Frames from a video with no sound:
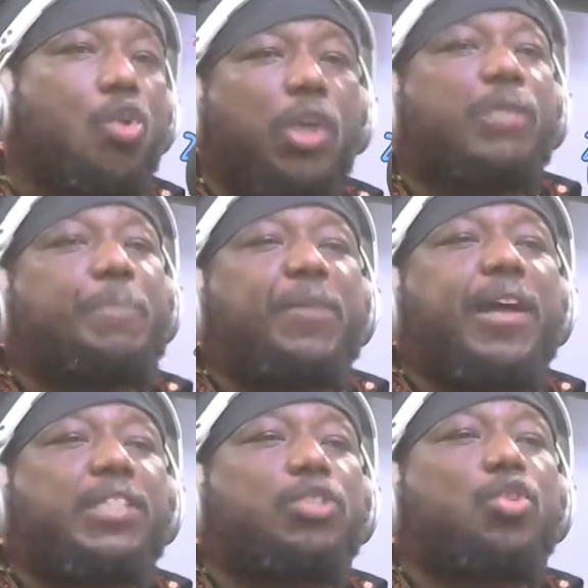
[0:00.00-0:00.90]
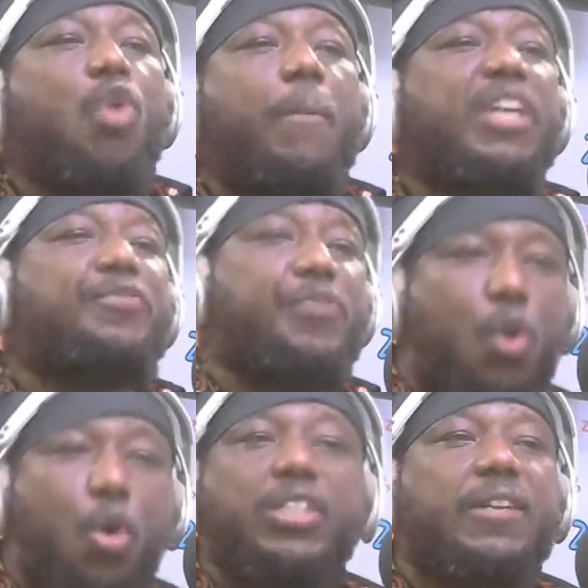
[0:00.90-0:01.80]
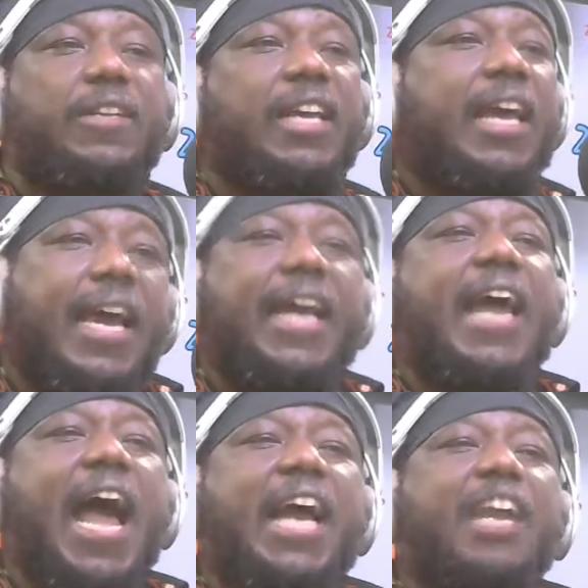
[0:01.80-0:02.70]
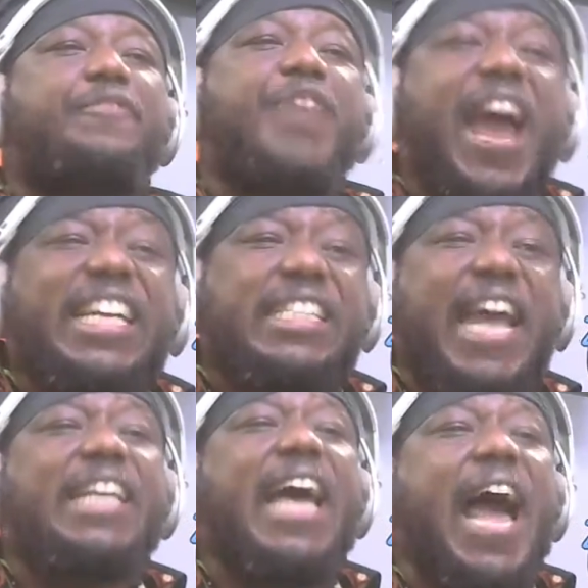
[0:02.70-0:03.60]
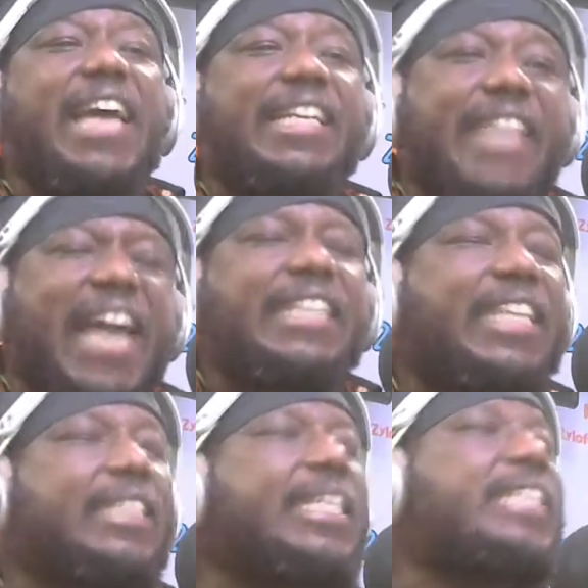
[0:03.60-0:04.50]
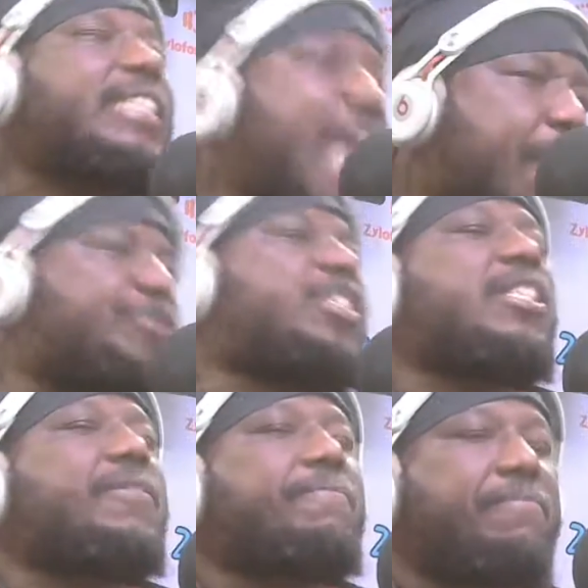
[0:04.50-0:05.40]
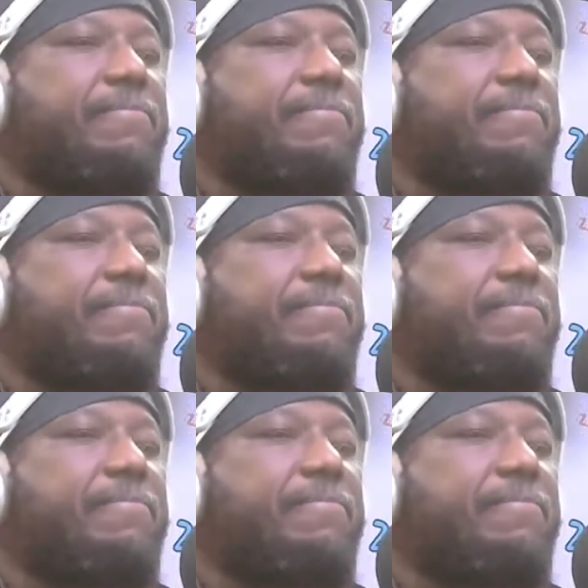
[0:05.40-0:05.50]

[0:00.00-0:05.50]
conspiracy to commit fraud, and aggravated identity theft.